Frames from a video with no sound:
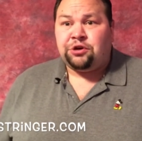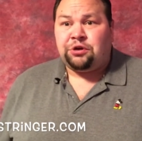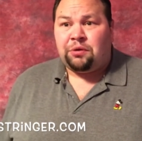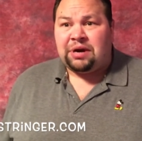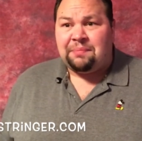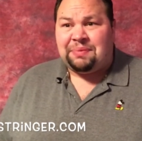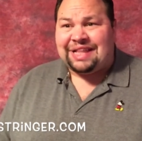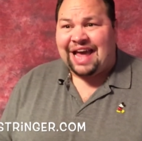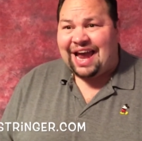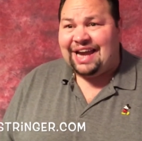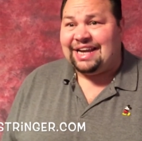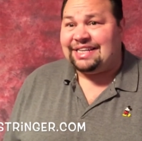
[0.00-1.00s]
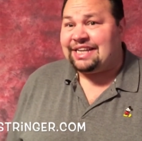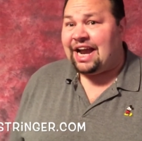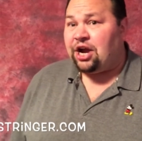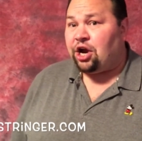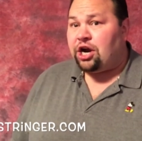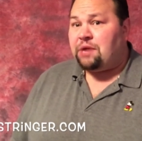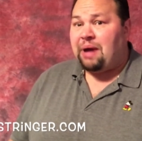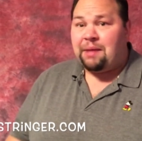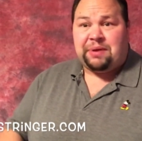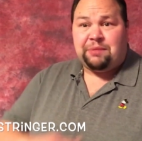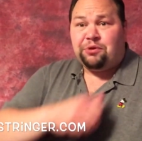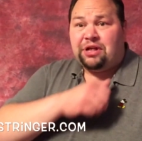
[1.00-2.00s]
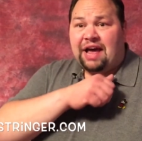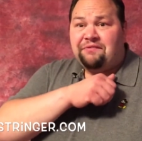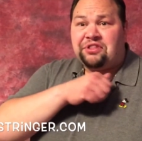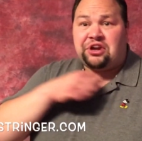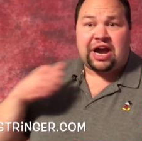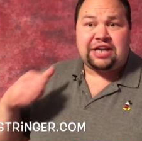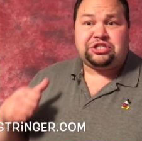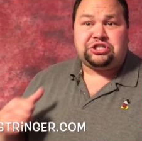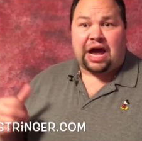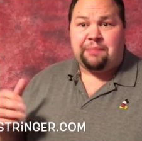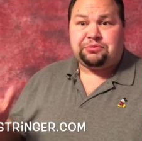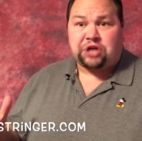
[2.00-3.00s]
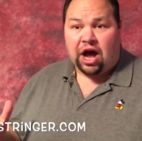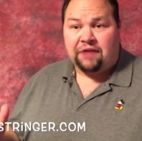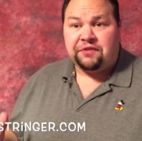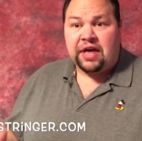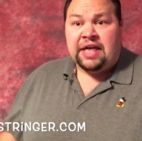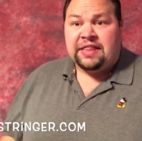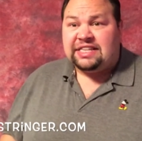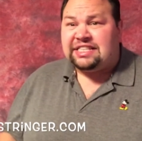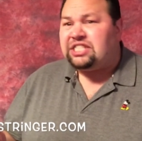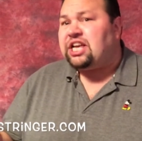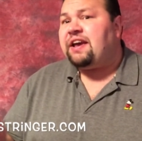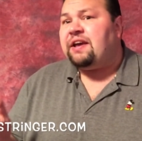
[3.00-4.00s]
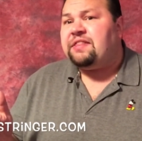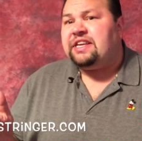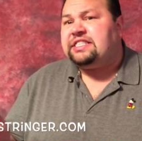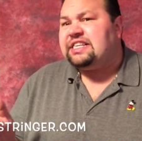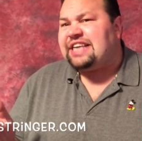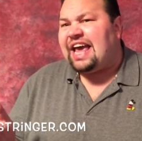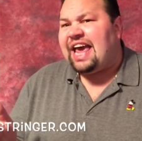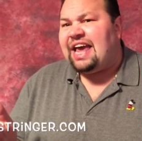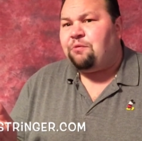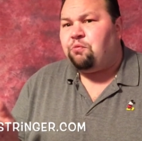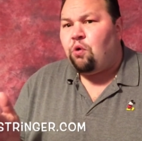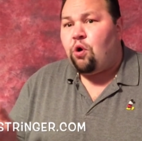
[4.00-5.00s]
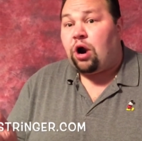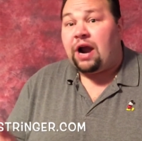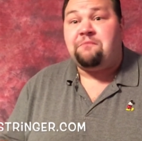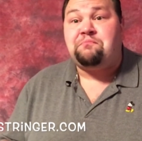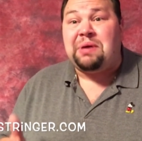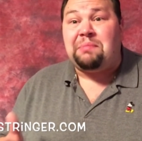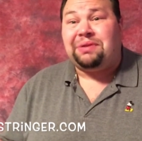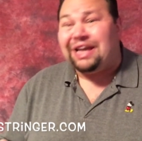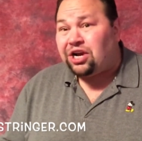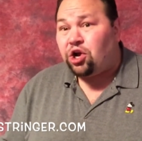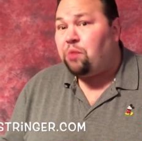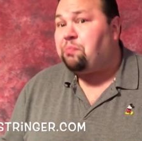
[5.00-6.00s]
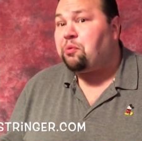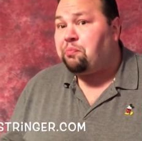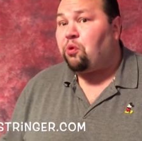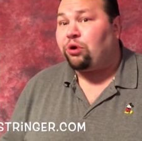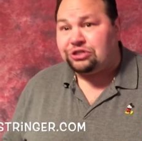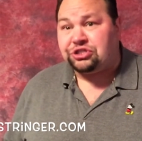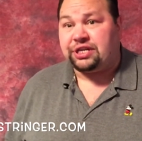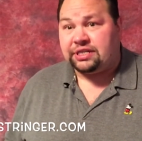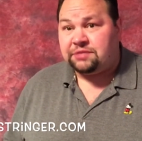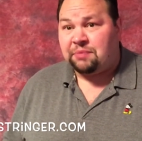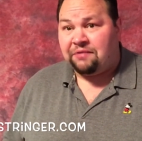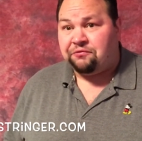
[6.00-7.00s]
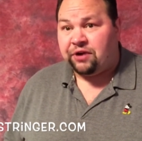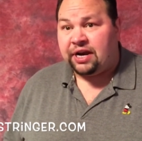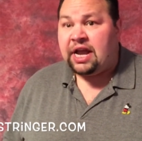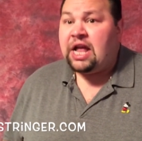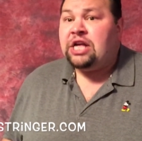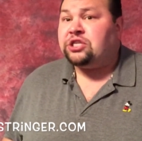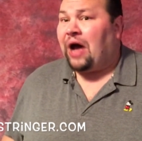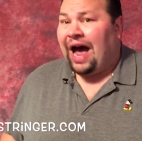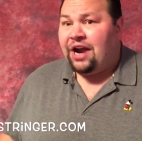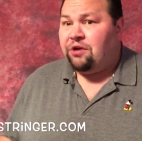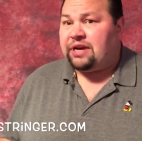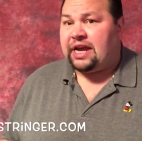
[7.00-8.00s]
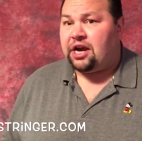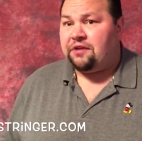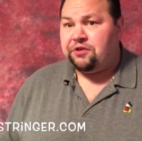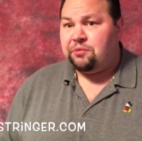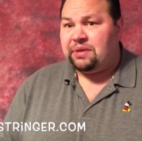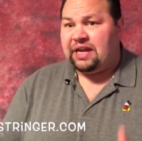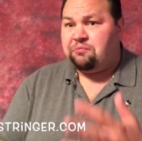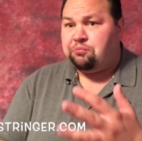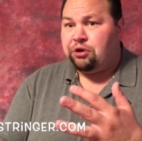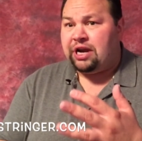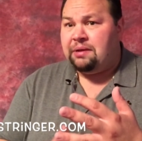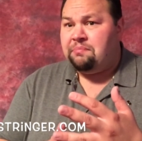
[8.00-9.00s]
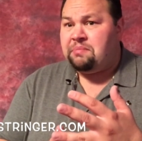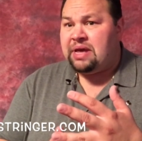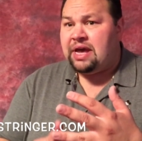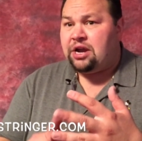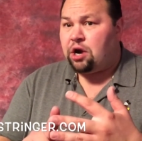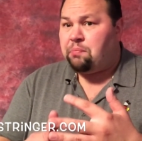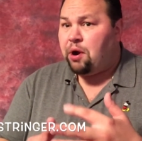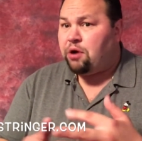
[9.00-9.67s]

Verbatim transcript: growing up in the 80s and I heard about people having their heads chopped off. This is a, this is a war of biblical proportions, my friend. So I don't care if you believe pre, mid, or